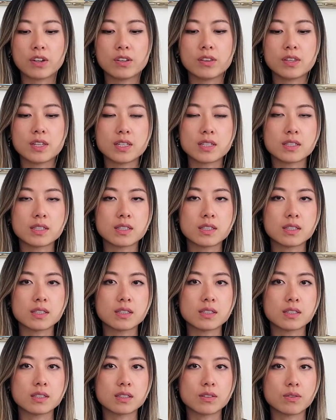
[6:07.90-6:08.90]
this
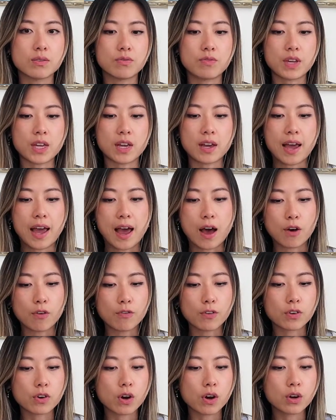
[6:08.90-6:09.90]
is via
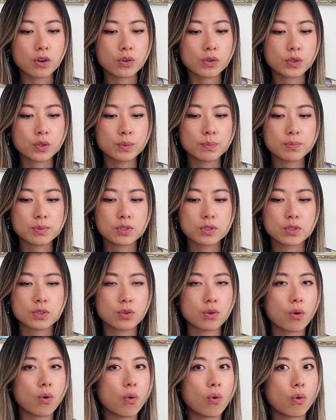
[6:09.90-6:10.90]
alpha call groups
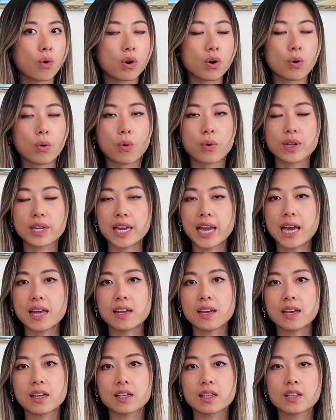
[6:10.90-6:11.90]
or
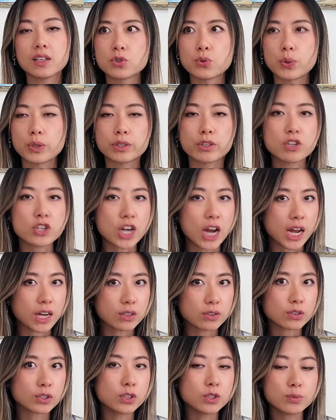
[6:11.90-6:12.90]
organic Twitter
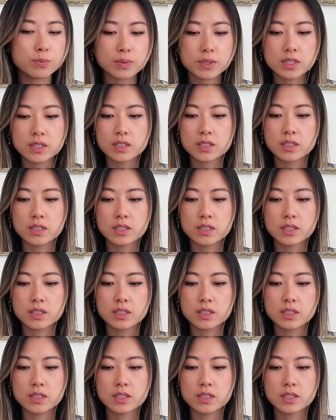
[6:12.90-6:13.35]
chat groups,